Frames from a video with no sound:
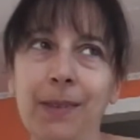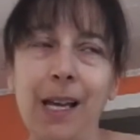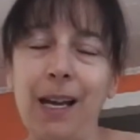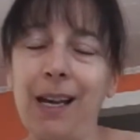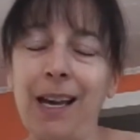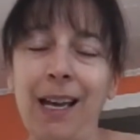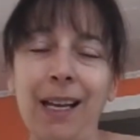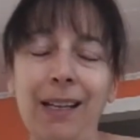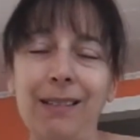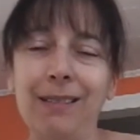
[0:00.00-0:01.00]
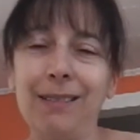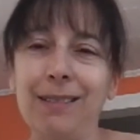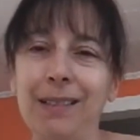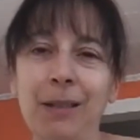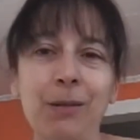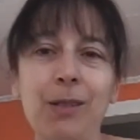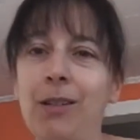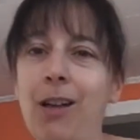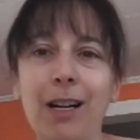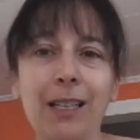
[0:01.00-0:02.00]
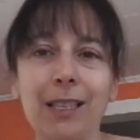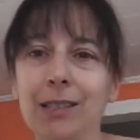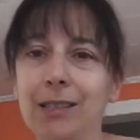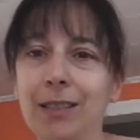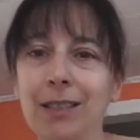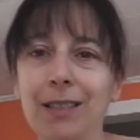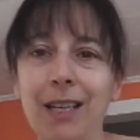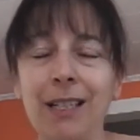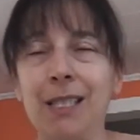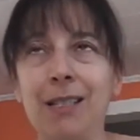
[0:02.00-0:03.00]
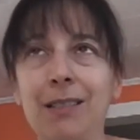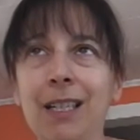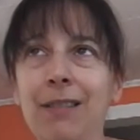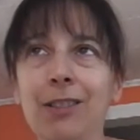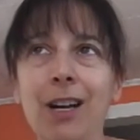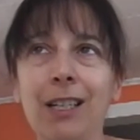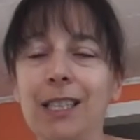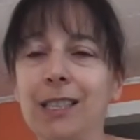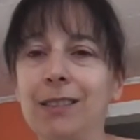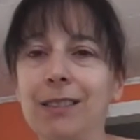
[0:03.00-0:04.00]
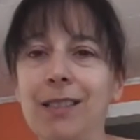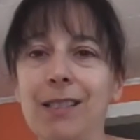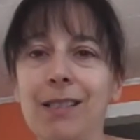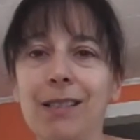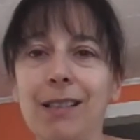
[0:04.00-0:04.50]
I a lot of guilt. I still have a lot of guilt